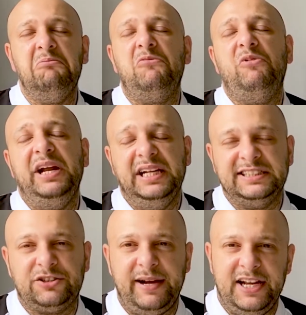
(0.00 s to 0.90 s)
really
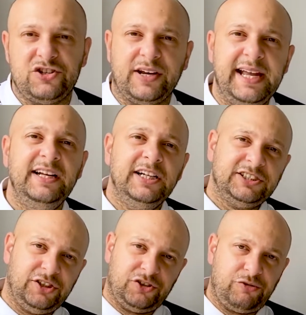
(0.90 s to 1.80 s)
strange, okay?
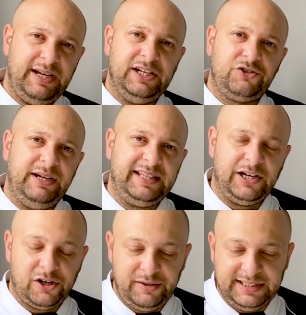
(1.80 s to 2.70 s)
So three
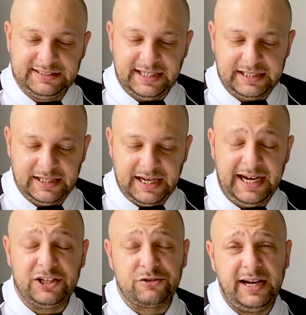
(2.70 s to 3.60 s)
theories that
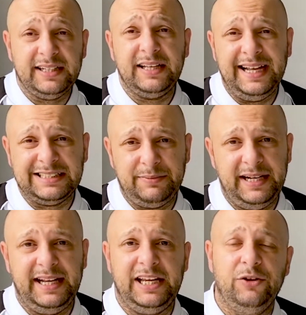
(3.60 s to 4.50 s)
I tried
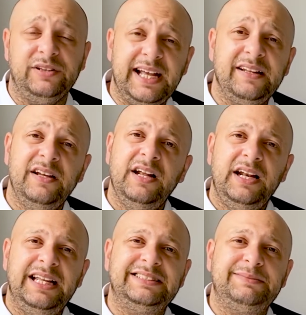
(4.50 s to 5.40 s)
explaining you. Then
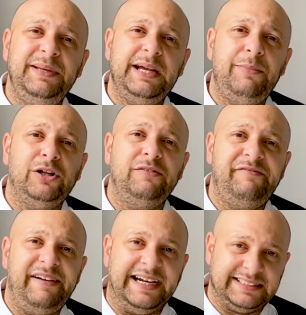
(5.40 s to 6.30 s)
let's speak about the
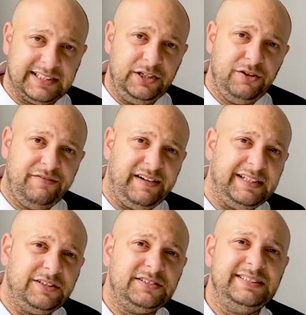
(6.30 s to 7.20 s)
facts.
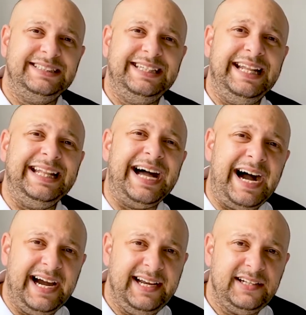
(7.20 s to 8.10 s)
Juventus
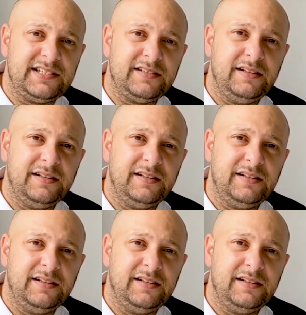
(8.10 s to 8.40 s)
denied